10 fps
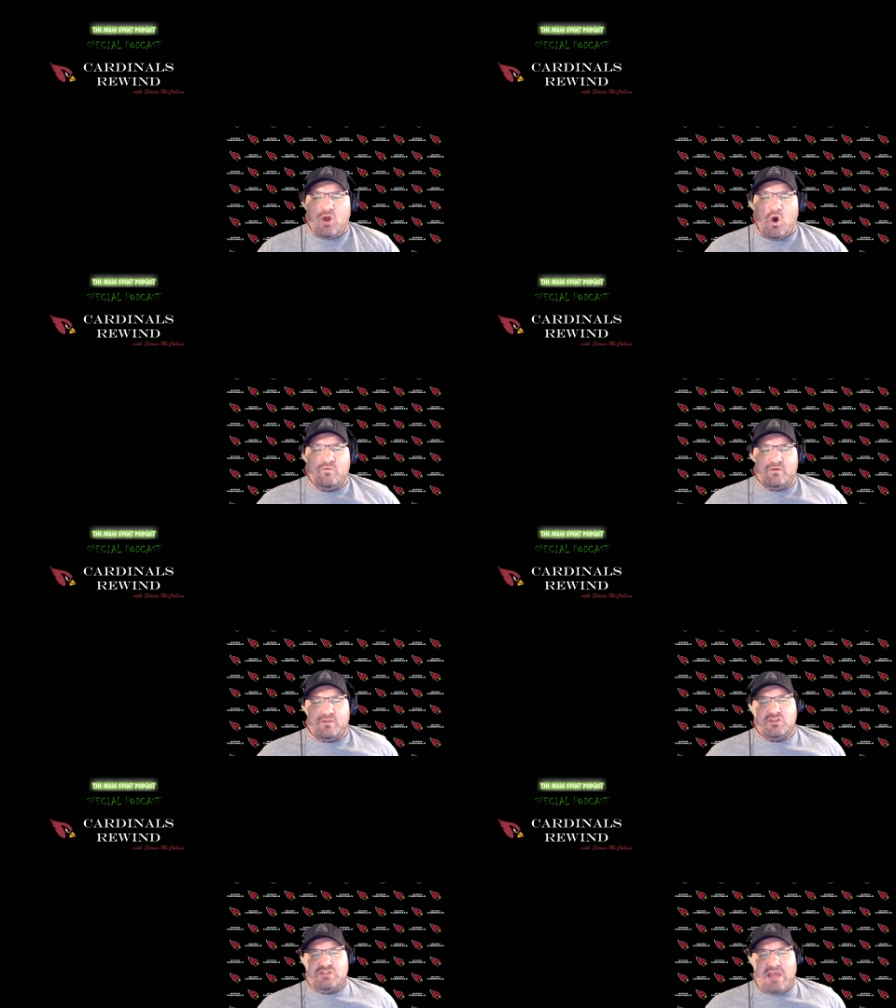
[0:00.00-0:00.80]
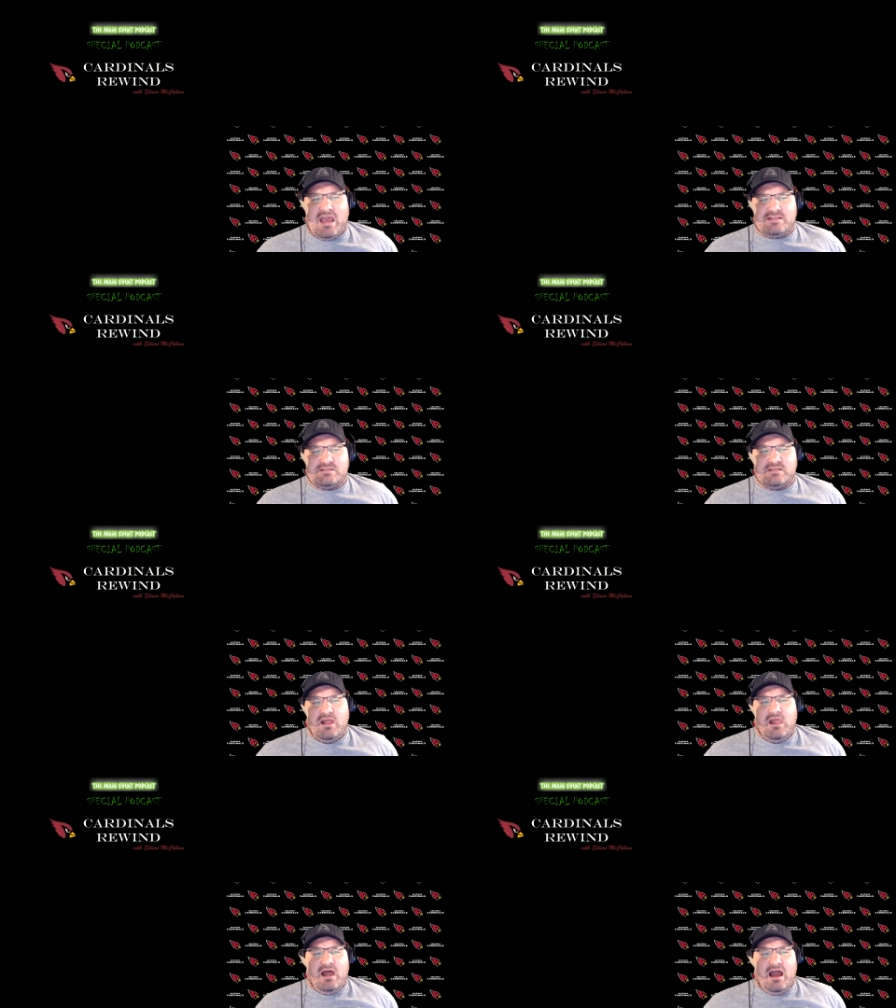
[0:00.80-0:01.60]
over the Jets.
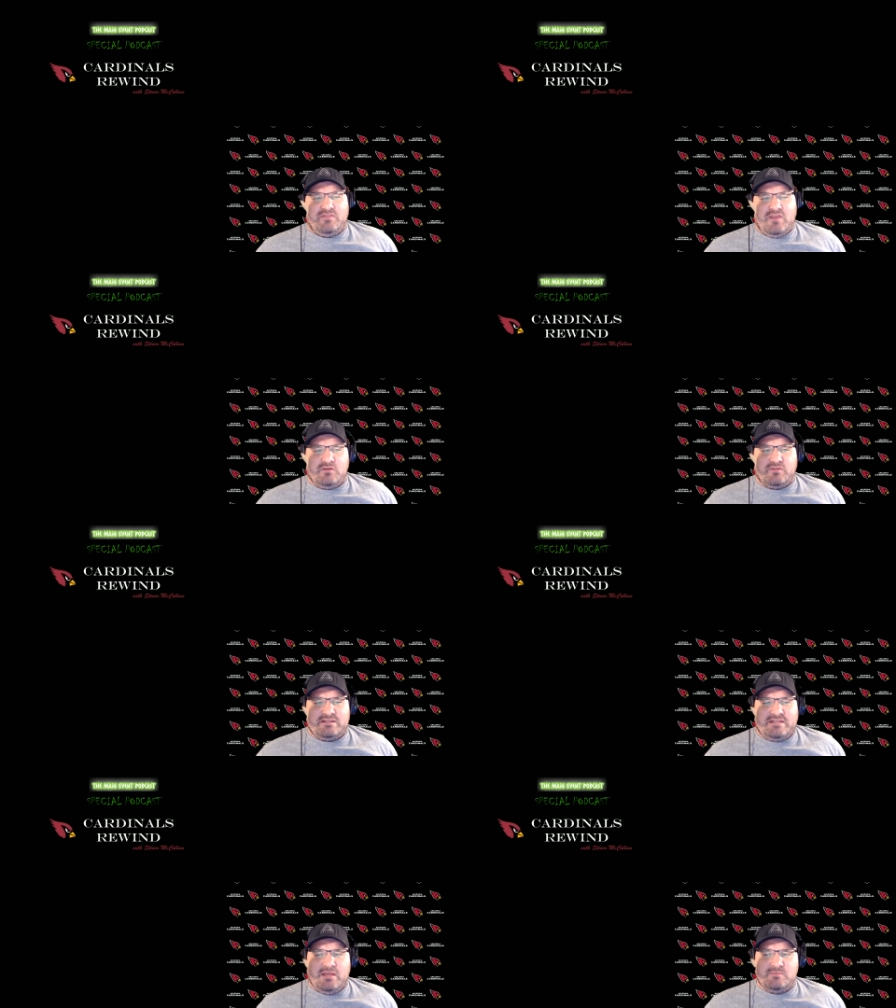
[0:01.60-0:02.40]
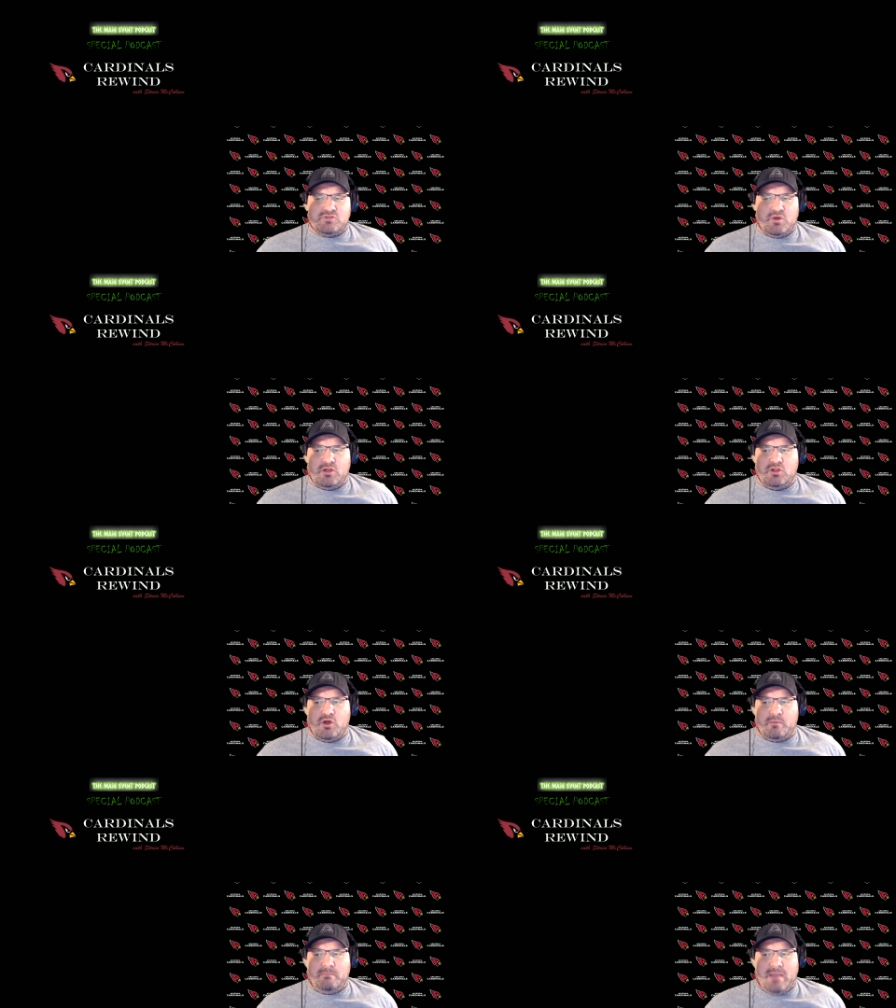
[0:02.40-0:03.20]
I think the team's going to
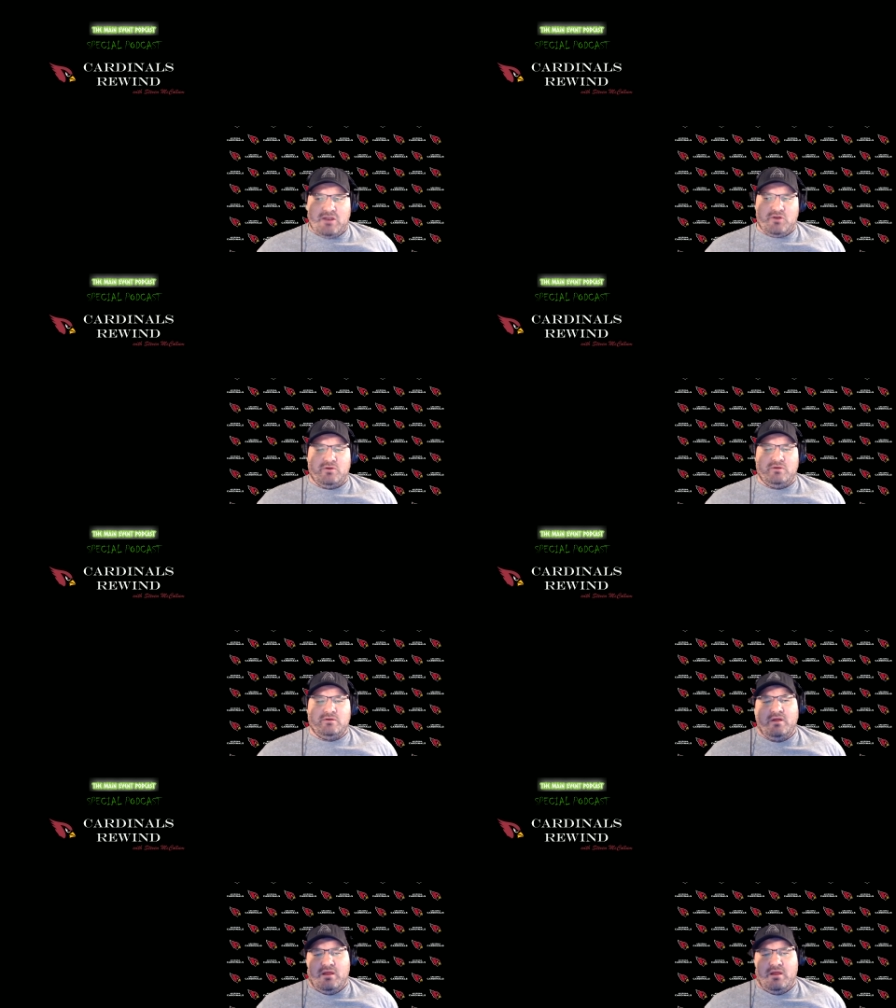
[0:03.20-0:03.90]
look better